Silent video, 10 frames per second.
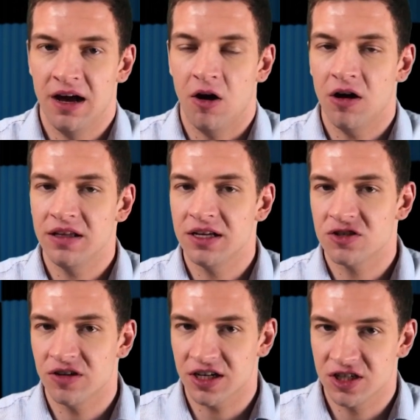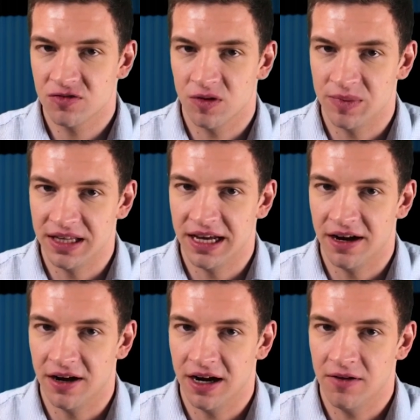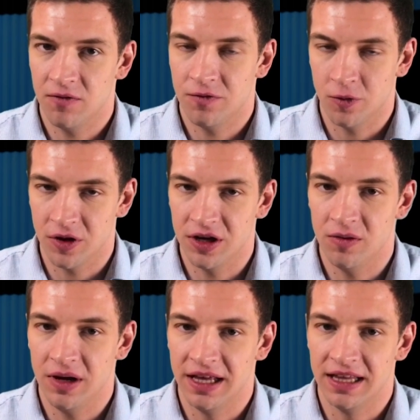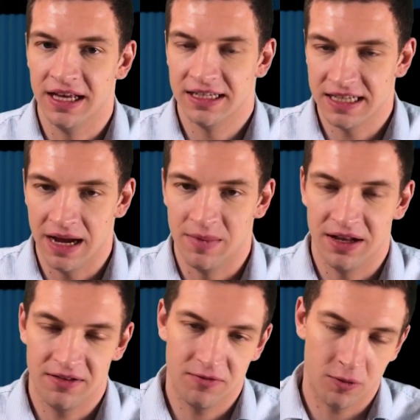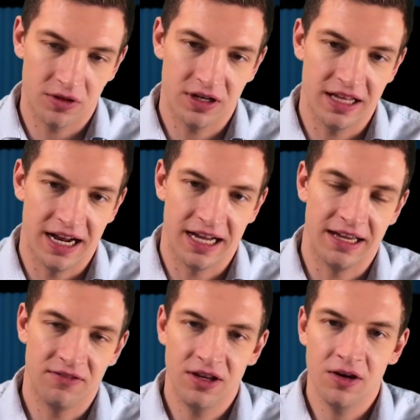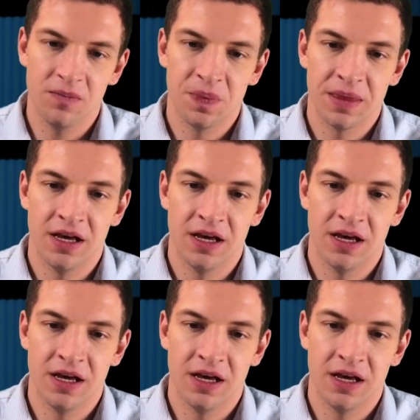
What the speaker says: All the instructions will be there for you in the assignment folder that I give to you.